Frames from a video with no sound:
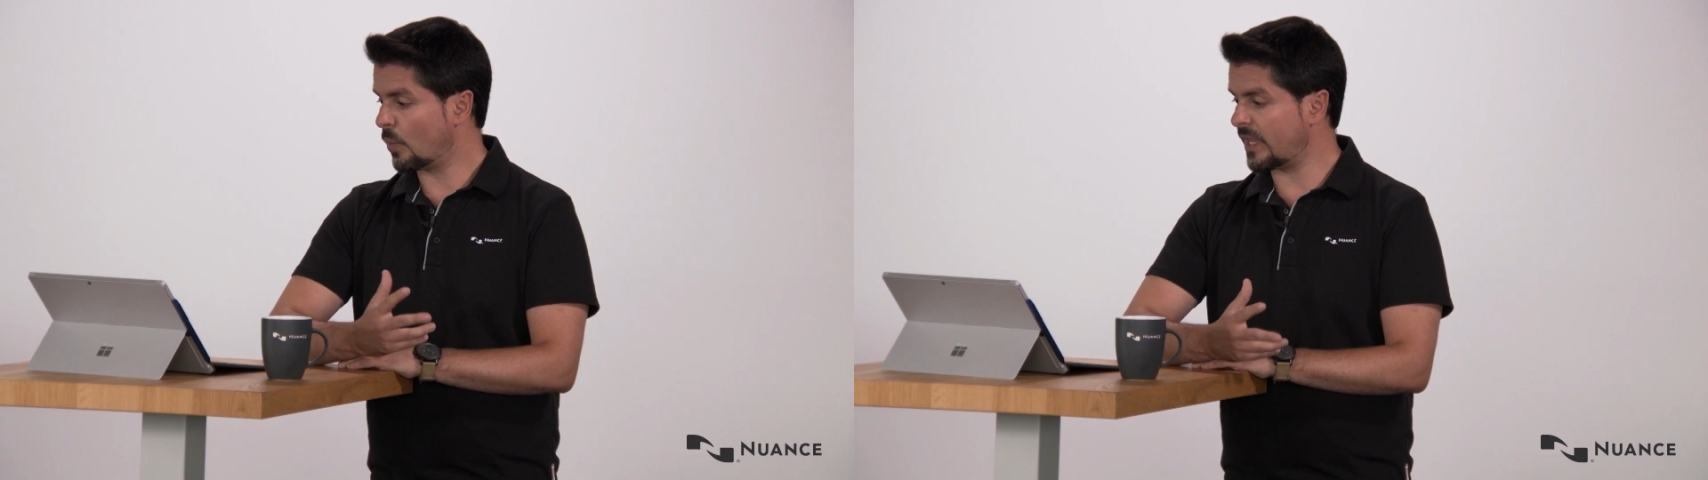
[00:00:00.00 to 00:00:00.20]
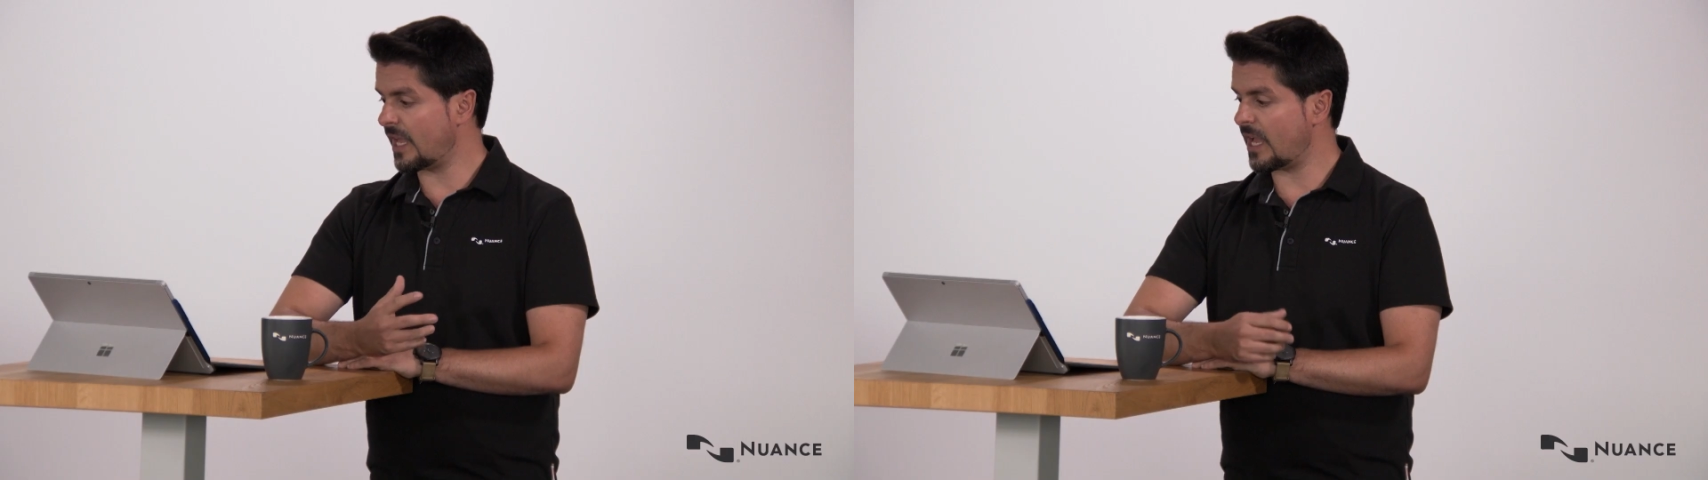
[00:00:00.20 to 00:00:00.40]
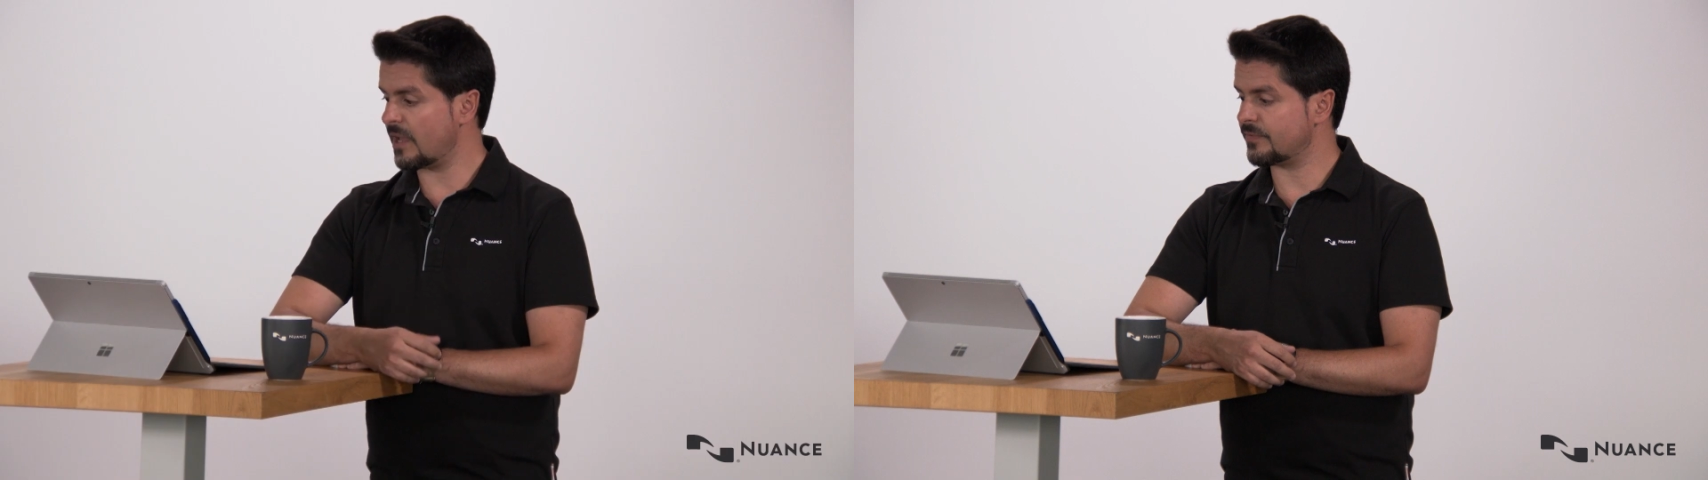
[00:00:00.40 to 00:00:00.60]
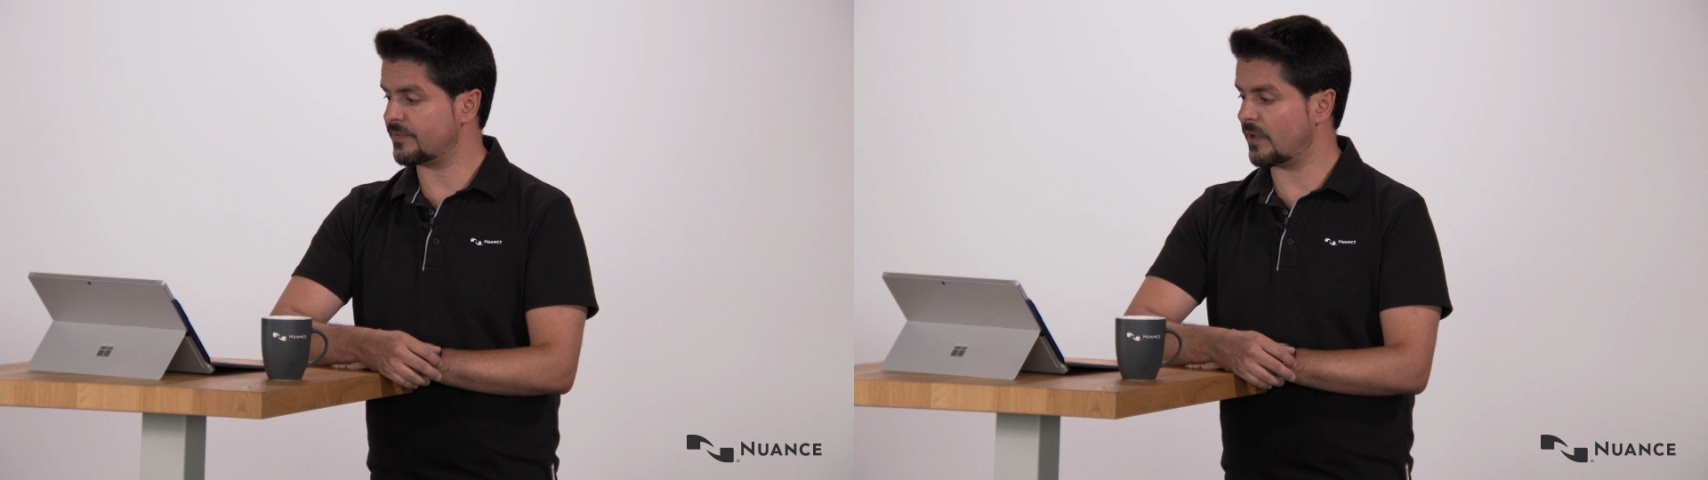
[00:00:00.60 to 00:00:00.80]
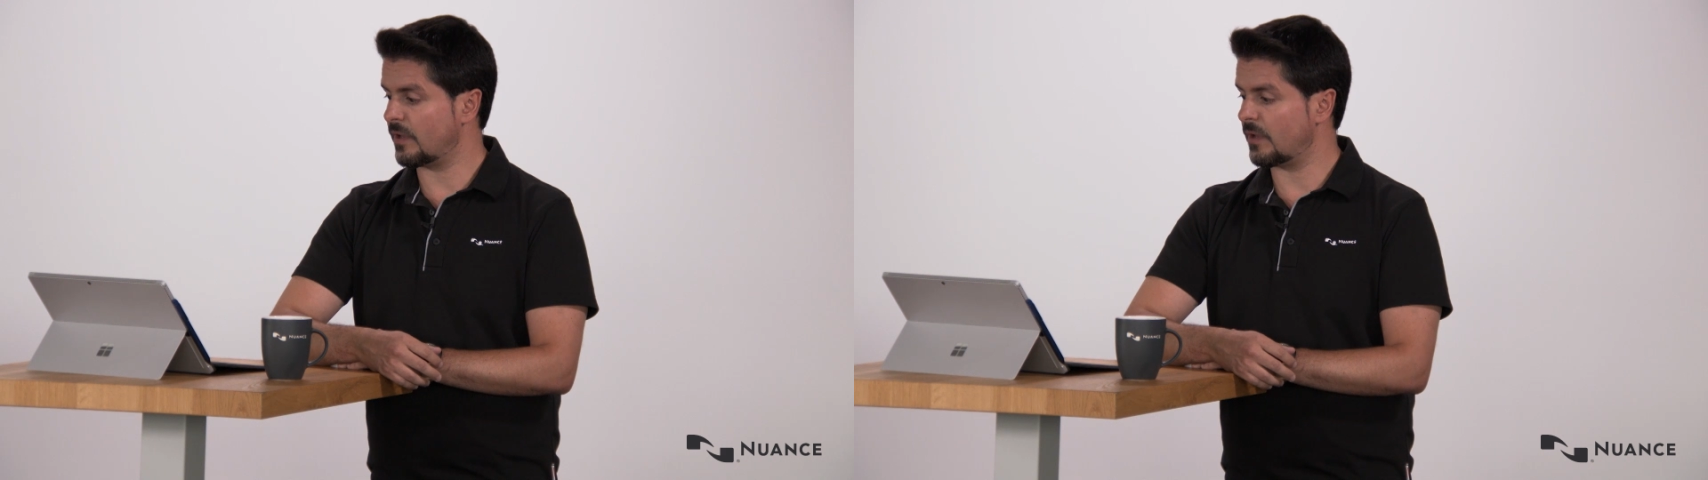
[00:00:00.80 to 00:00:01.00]
We
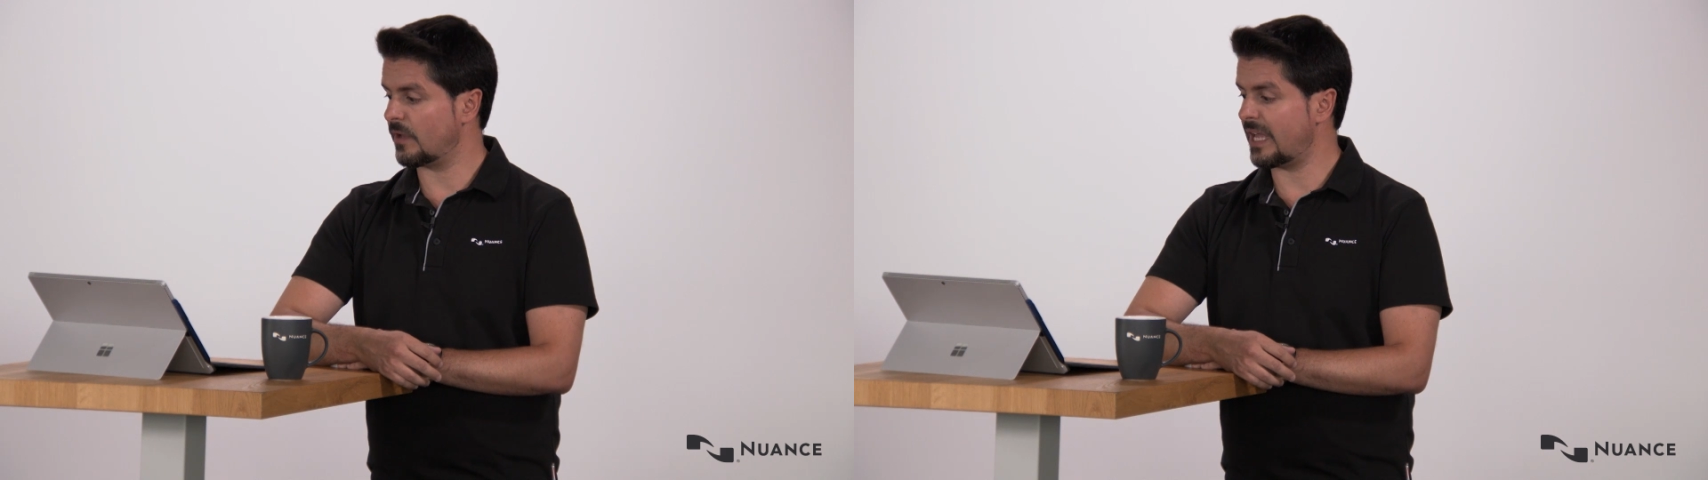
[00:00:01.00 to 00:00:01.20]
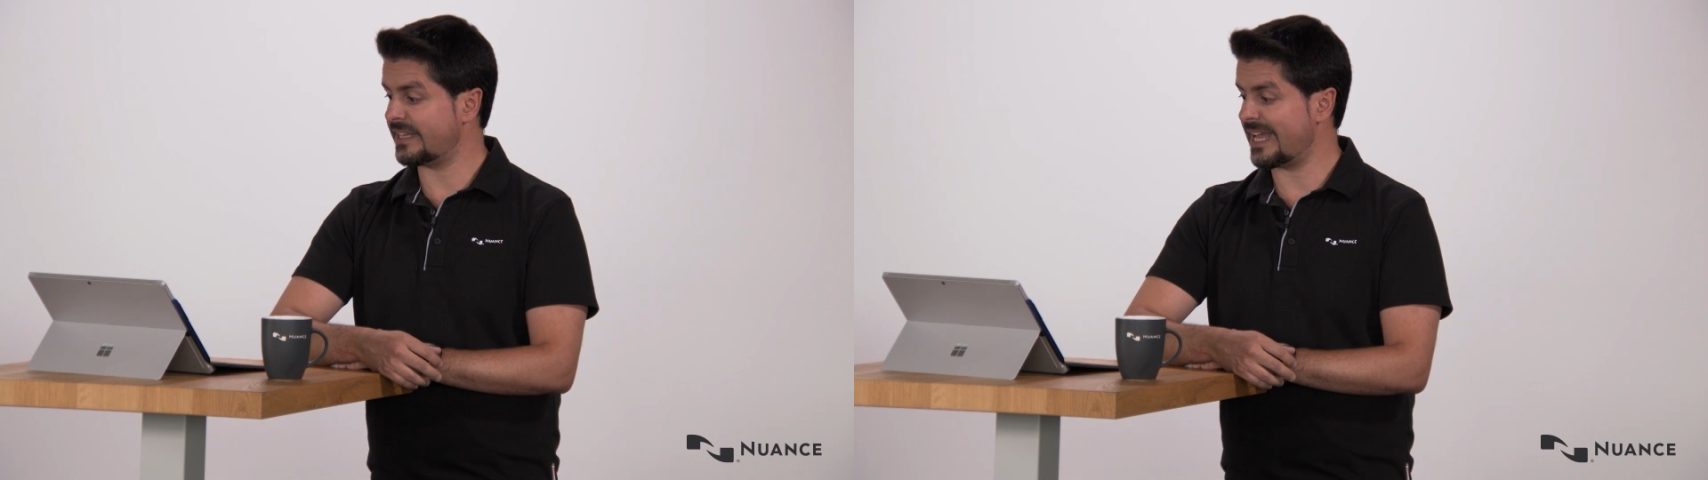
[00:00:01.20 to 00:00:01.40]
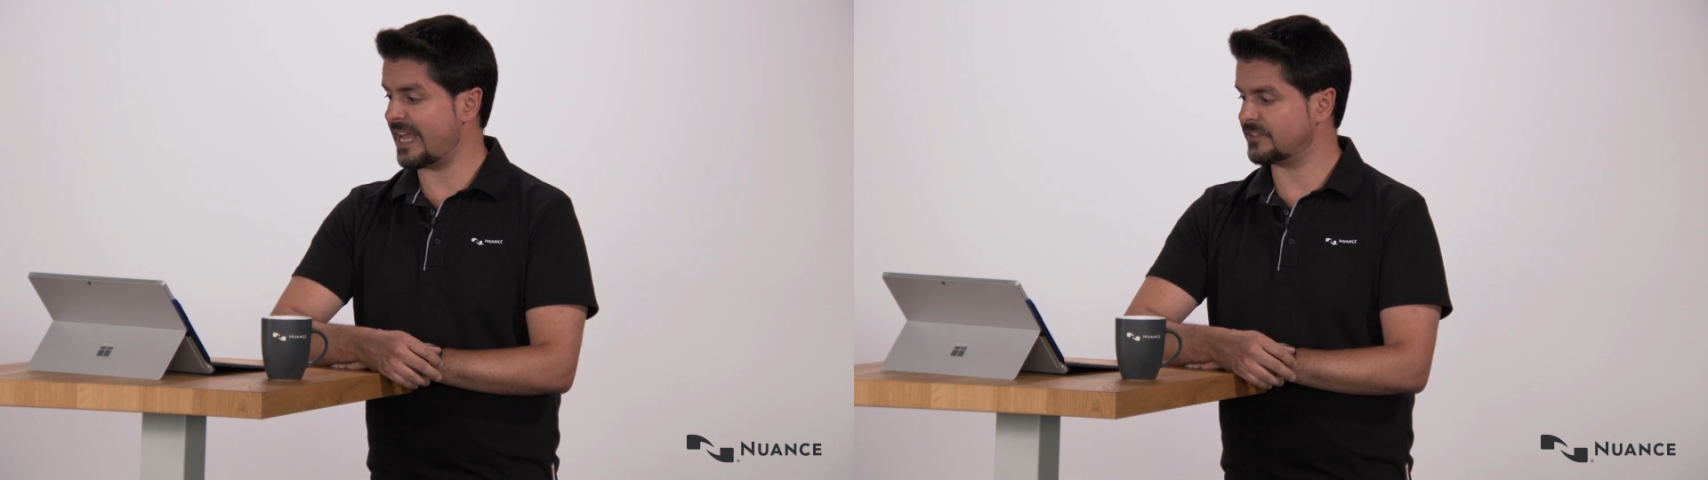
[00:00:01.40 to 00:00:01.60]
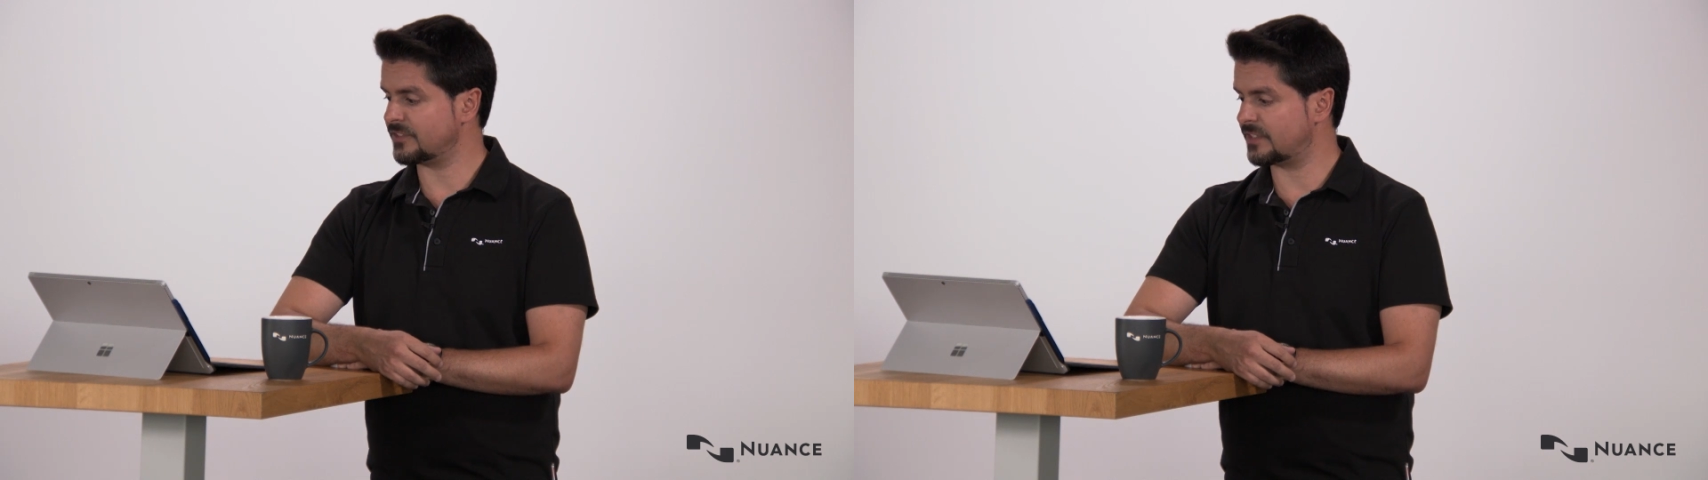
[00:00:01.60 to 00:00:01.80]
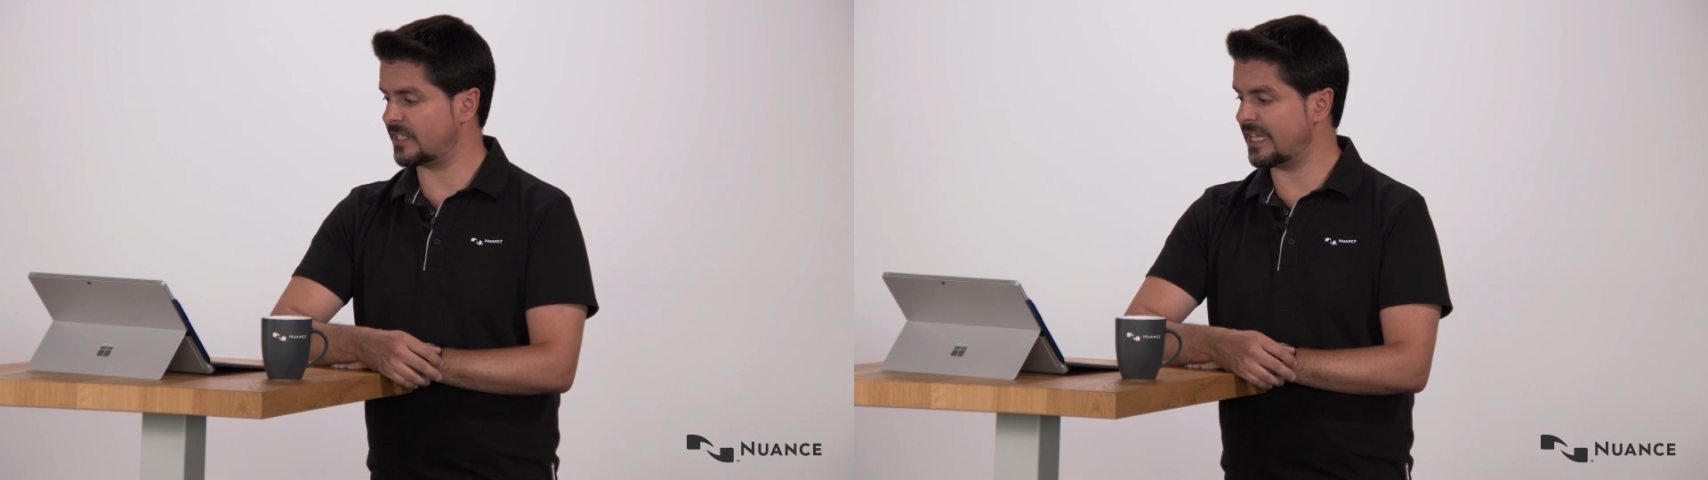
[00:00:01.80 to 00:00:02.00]
have
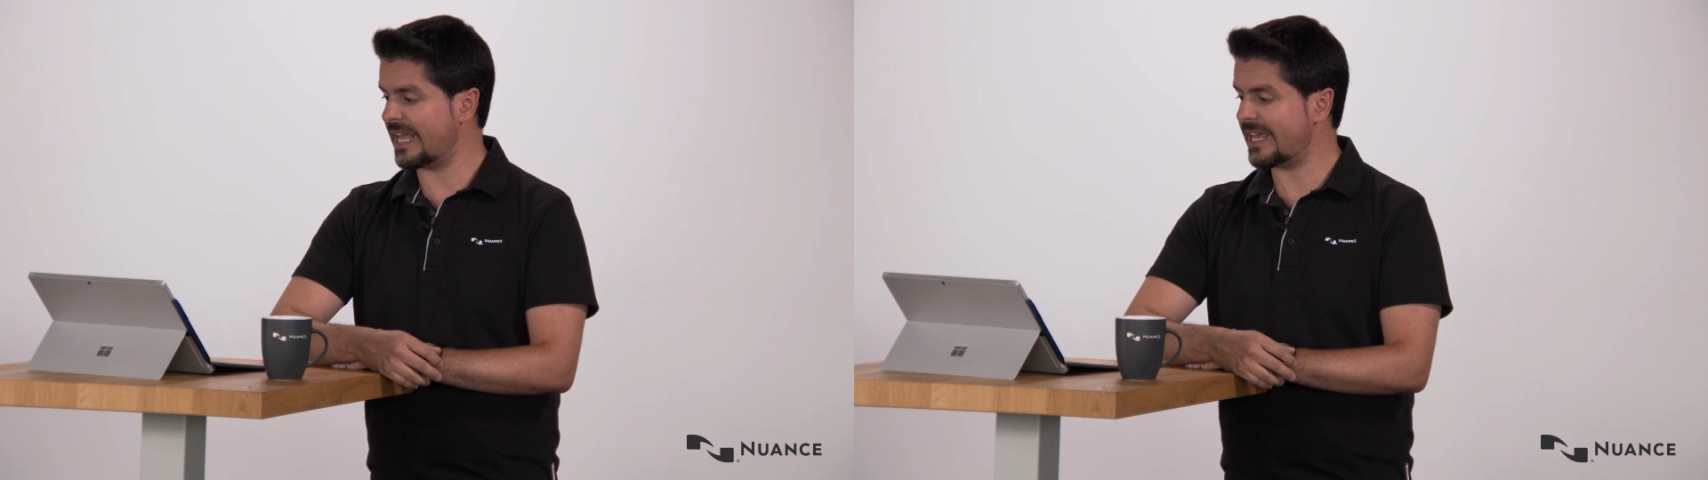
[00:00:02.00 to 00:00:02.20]
enhanced the